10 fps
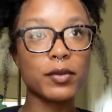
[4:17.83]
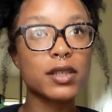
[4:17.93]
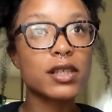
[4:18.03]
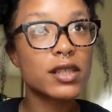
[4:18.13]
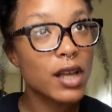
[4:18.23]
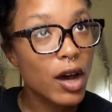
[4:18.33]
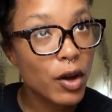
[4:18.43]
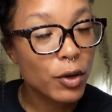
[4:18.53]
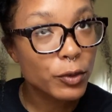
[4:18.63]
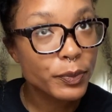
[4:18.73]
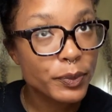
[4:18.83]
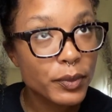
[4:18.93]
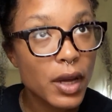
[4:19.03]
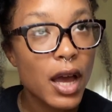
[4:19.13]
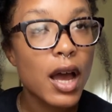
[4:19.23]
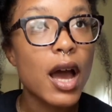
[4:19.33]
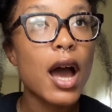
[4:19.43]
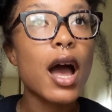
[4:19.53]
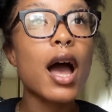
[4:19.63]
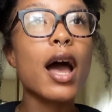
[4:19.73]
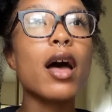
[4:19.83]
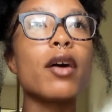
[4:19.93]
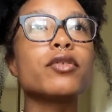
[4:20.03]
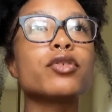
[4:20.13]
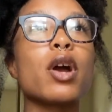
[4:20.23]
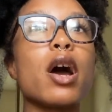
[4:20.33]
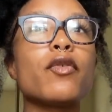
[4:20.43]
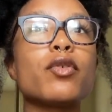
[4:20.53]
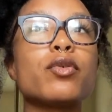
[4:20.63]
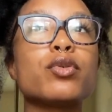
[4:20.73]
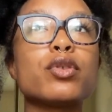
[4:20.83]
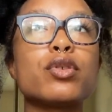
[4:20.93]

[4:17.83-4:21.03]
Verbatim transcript: So I have traveled